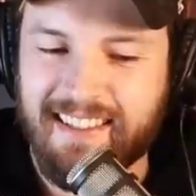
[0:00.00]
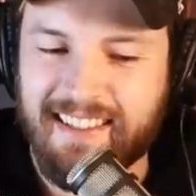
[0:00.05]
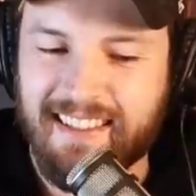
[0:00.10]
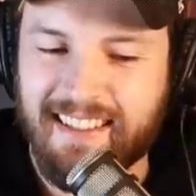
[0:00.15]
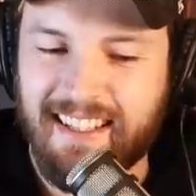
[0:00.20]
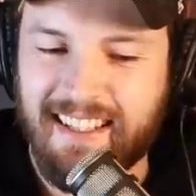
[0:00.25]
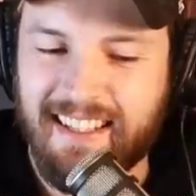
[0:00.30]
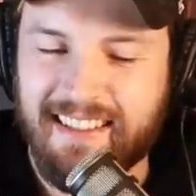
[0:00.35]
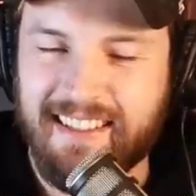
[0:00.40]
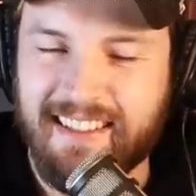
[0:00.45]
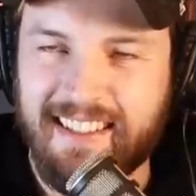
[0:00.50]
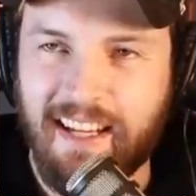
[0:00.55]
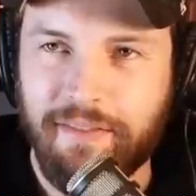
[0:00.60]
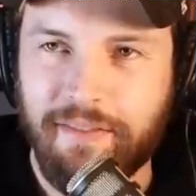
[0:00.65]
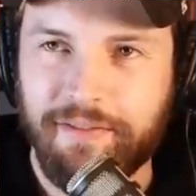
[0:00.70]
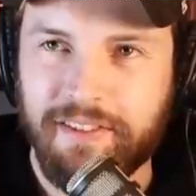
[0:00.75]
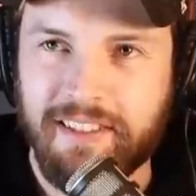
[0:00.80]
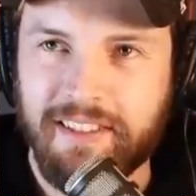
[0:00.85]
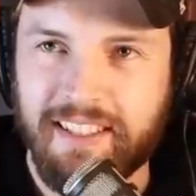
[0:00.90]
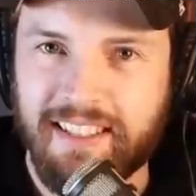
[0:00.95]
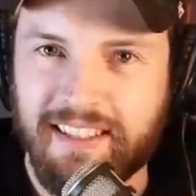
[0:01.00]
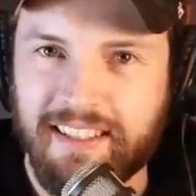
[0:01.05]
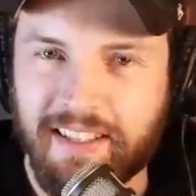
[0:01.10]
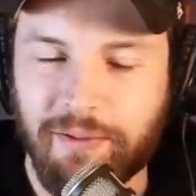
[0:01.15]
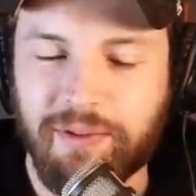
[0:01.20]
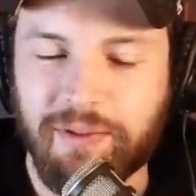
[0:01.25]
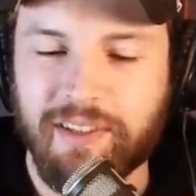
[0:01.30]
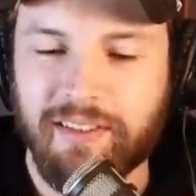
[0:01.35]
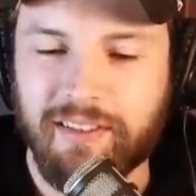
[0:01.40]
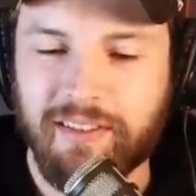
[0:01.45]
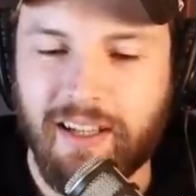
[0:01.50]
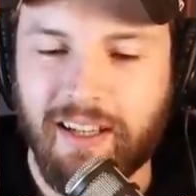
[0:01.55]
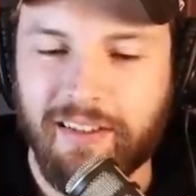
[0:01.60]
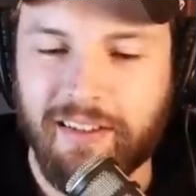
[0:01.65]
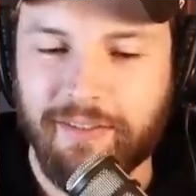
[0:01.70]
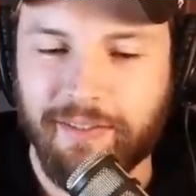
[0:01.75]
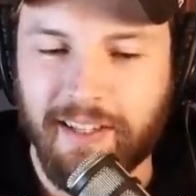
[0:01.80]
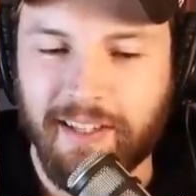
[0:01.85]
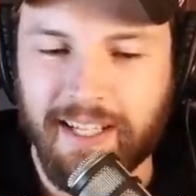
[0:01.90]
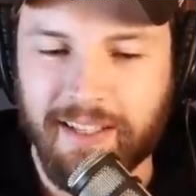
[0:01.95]
it's it's definitely, there was a
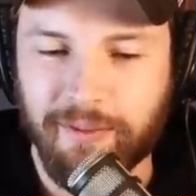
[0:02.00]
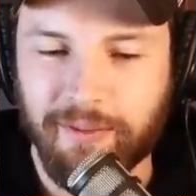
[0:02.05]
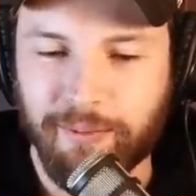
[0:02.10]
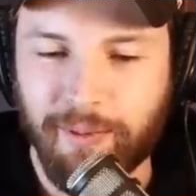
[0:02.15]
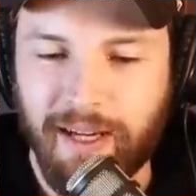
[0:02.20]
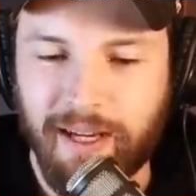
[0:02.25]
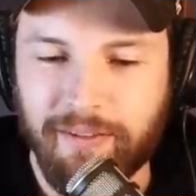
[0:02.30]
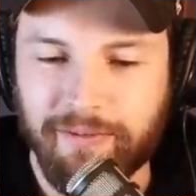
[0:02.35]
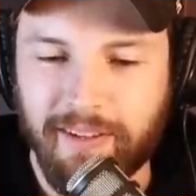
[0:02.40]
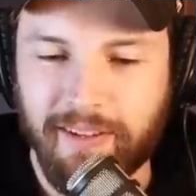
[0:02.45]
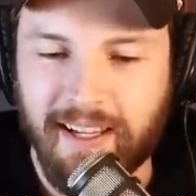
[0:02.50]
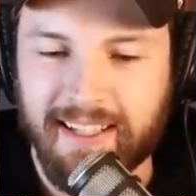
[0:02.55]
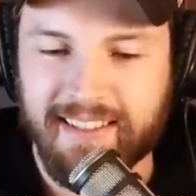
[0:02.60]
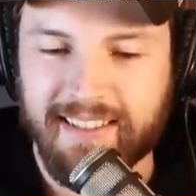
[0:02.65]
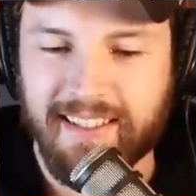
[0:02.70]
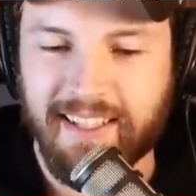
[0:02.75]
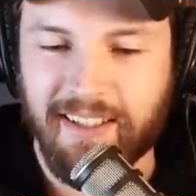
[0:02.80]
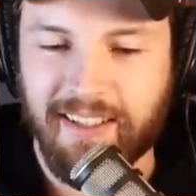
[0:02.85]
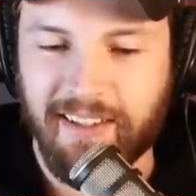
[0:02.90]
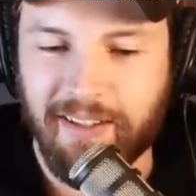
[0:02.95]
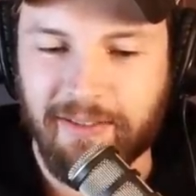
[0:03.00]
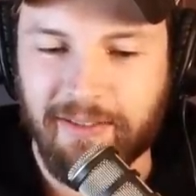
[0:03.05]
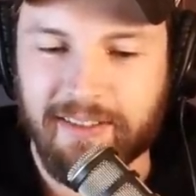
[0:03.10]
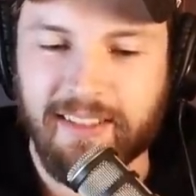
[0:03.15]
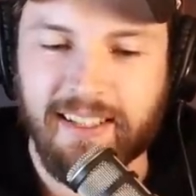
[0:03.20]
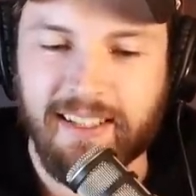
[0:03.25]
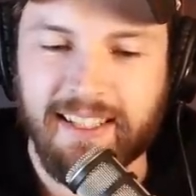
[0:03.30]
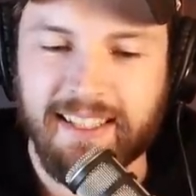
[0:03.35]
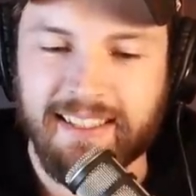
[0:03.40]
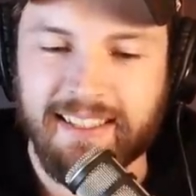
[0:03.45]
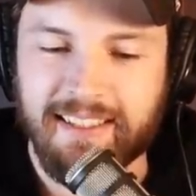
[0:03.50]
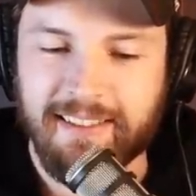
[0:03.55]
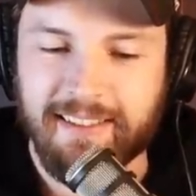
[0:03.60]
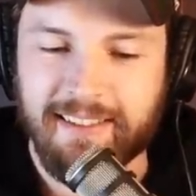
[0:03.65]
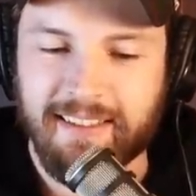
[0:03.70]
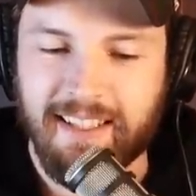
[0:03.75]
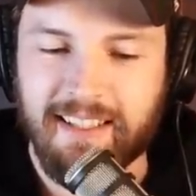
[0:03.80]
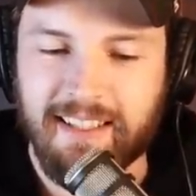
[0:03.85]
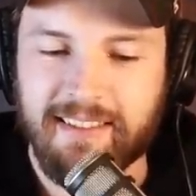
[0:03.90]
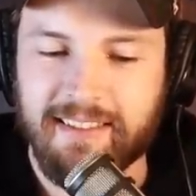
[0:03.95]
lot of like red flags in there that was like,
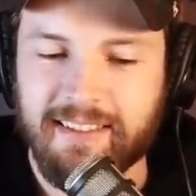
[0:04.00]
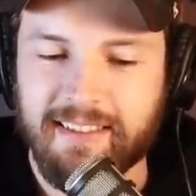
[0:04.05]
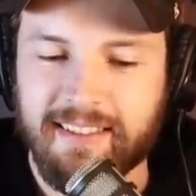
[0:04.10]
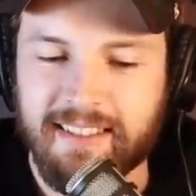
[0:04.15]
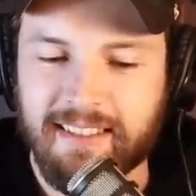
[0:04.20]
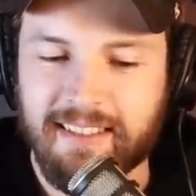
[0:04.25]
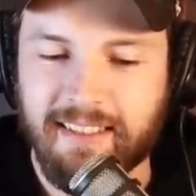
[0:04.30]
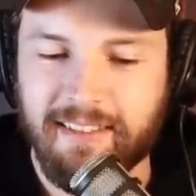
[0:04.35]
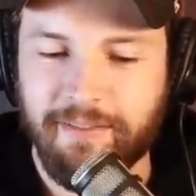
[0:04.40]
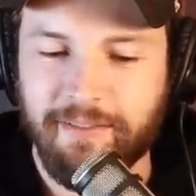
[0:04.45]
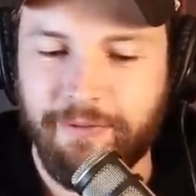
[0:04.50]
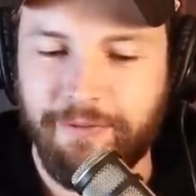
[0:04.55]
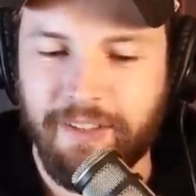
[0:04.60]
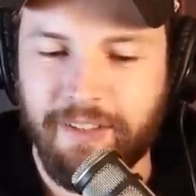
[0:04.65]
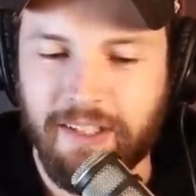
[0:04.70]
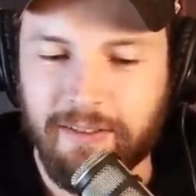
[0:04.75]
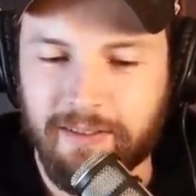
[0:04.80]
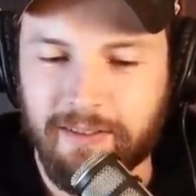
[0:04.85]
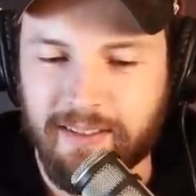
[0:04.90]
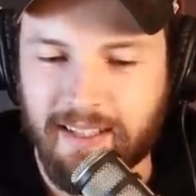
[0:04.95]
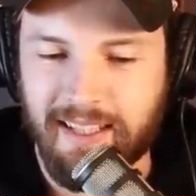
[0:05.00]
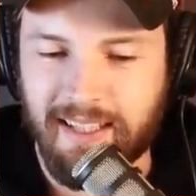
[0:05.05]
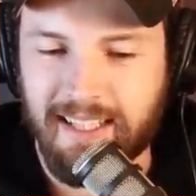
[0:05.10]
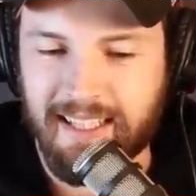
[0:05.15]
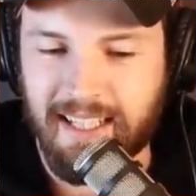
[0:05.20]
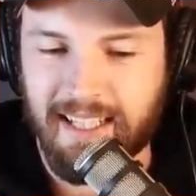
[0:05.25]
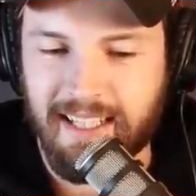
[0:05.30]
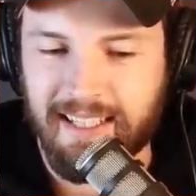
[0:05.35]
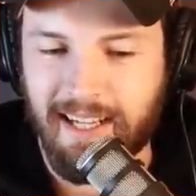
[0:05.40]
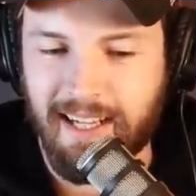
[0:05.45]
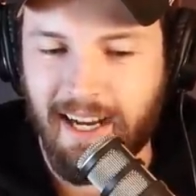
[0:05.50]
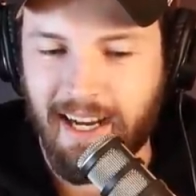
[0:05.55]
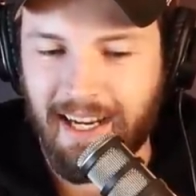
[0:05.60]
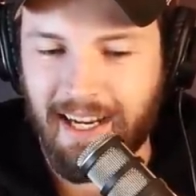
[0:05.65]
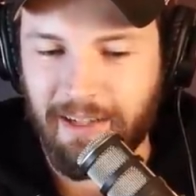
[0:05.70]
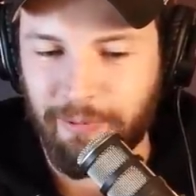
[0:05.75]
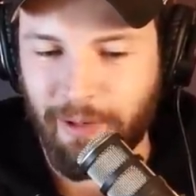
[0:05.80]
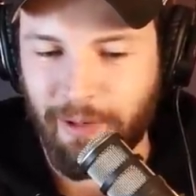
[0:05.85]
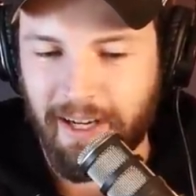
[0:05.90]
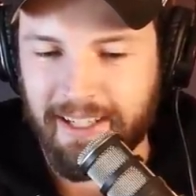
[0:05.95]
this feels like a
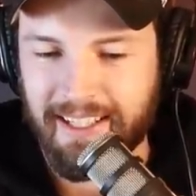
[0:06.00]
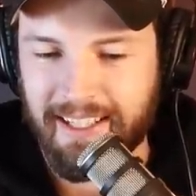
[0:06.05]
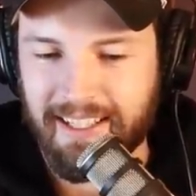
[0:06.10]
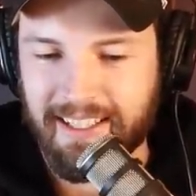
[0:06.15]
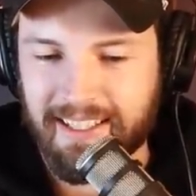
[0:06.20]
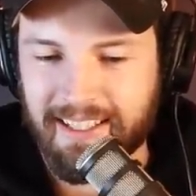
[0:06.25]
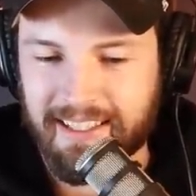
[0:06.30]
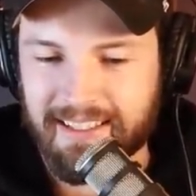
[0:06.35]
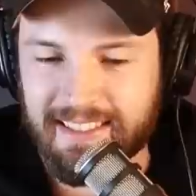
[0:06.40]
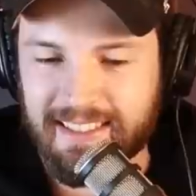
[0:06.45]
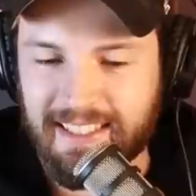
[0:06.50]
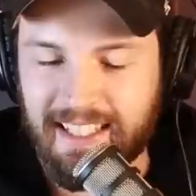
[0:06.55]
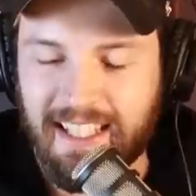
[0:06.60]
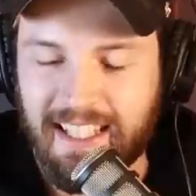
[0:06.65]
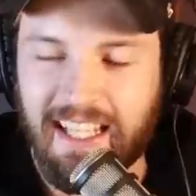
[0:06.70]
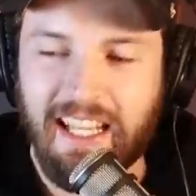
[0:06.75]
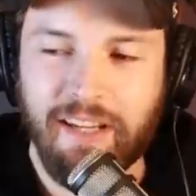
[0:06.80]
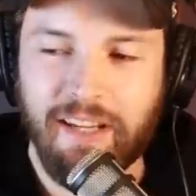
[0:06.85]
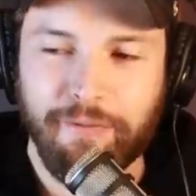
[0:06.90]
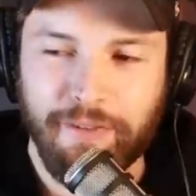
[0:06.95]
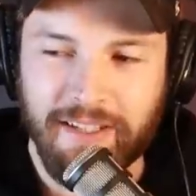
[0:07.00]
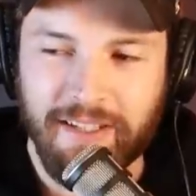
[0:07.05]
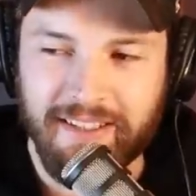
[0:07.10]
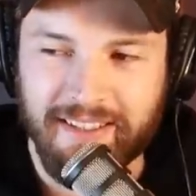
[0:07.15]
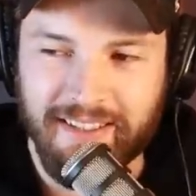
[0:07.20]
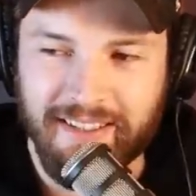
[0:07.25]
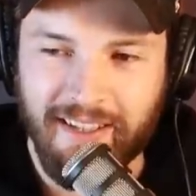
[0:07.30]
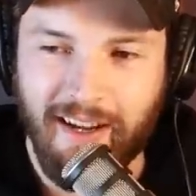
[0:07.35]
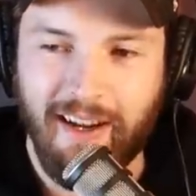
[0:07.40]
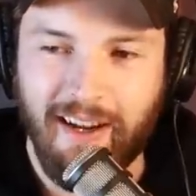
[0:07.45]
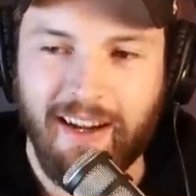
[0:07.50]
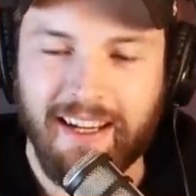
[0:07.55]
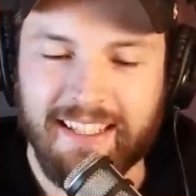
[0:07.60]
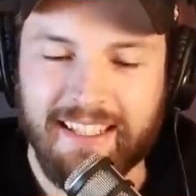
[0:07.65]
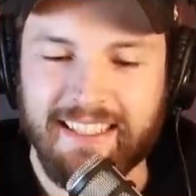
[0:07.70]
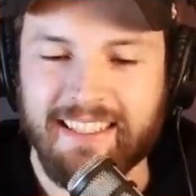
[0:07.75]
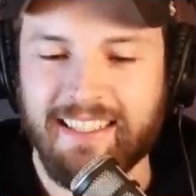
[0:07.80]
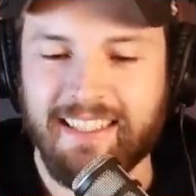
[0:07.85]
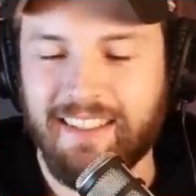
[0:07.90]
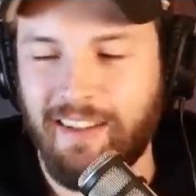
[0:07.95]
guy writing it. If it's
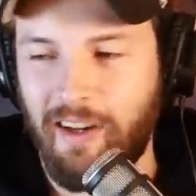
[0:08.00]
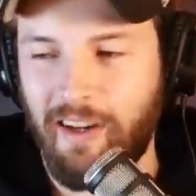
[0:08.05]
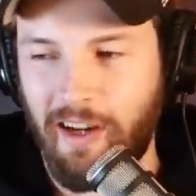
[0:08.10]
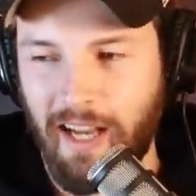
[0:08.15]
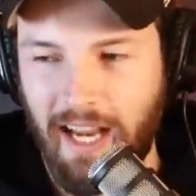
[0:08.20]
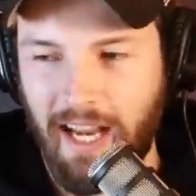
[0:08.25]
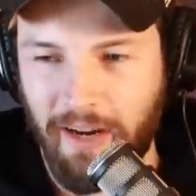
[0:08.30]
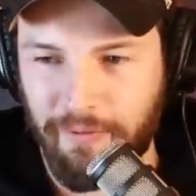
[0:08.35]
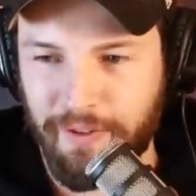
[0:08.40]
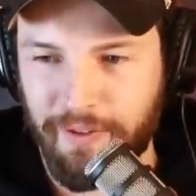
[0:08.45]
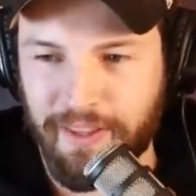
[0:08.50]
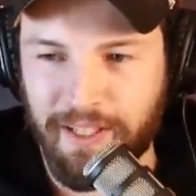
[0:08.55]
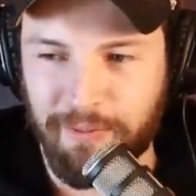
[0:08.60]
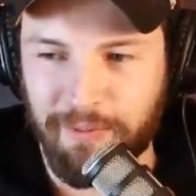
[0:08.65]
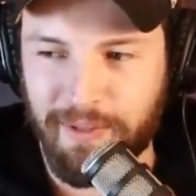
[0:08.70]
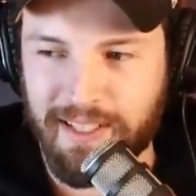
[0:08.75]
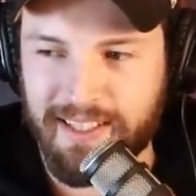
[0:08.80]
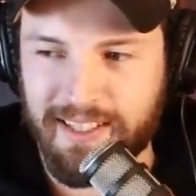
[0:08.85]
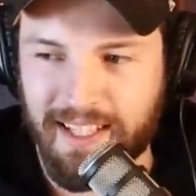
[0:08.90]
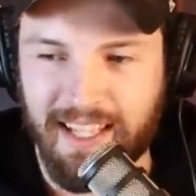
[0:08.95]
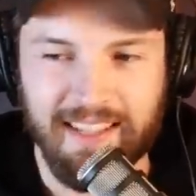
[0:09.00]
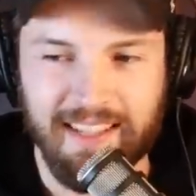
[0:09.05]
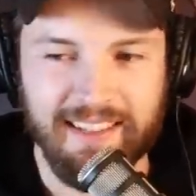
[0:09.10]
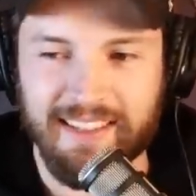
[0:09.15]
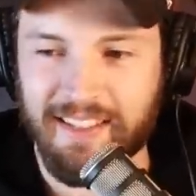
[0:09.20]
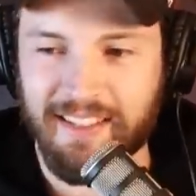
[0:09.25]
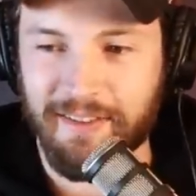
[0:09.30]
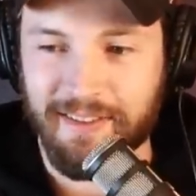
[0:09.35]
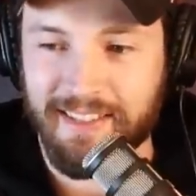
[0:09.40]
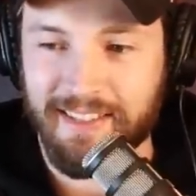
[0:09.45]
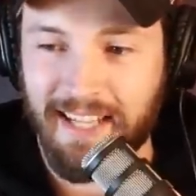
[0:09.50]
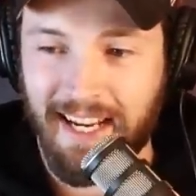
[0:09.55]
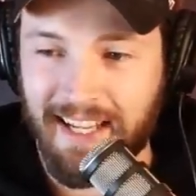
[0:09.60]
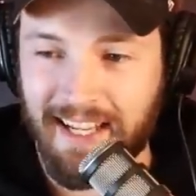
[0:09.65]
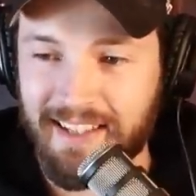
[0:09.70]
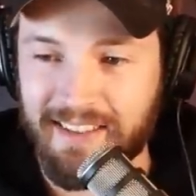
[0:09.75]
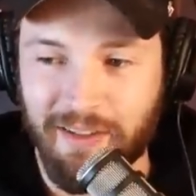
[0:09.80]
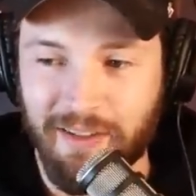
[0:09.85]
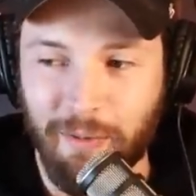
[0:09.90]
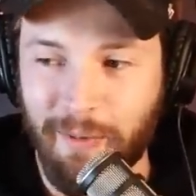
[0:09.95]
not, everything we said still
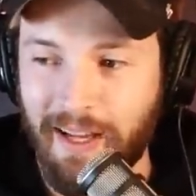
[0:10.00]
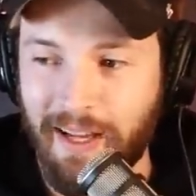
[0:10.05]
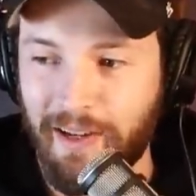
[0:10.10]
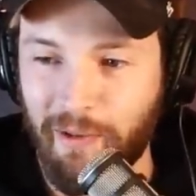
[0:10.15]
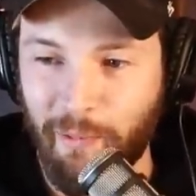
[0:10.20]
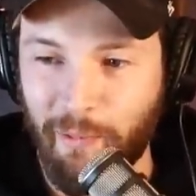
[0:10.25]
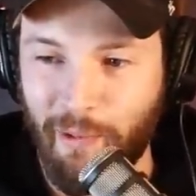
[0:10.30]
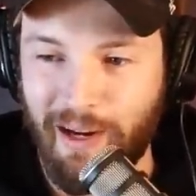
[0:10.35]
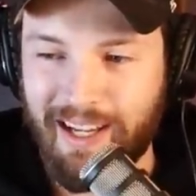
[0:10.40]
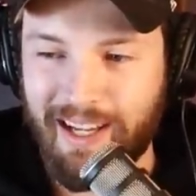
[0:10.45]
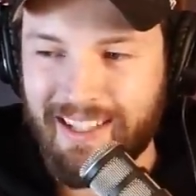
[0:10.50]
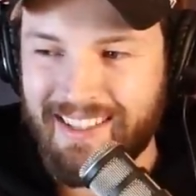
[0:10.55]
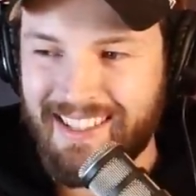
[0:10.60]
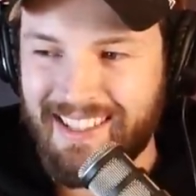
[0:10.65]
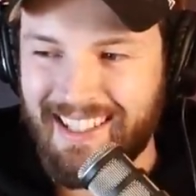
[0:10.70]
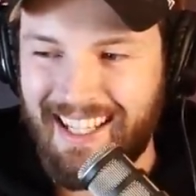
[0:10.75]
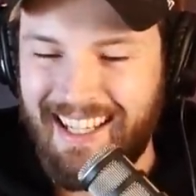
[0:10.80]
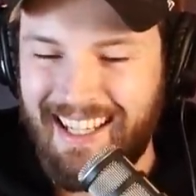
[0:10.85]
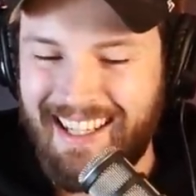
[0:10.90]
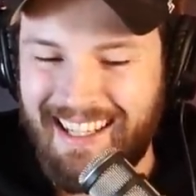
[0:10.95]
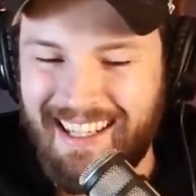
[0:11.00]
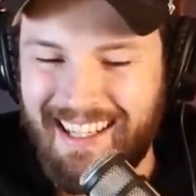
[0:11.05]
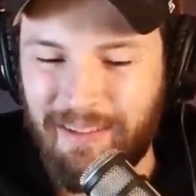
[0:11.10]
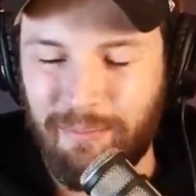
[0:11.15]
stands no matter what.